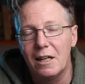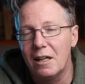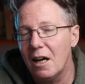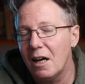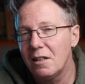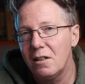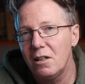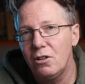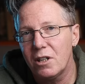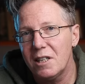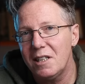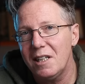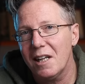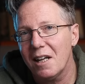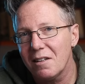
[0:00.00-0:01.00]
and and you can
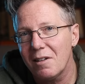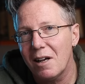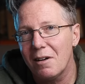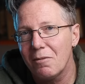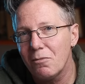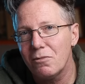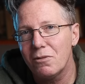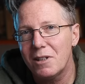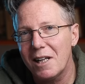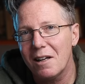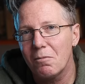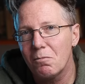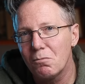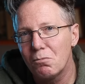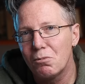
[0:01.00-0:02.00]
see that that see
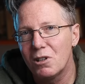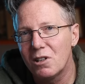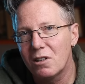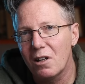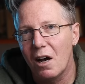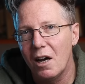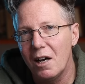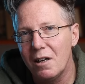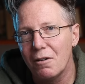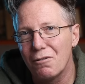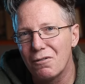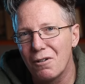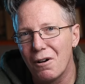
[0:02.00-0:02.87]
that sigh of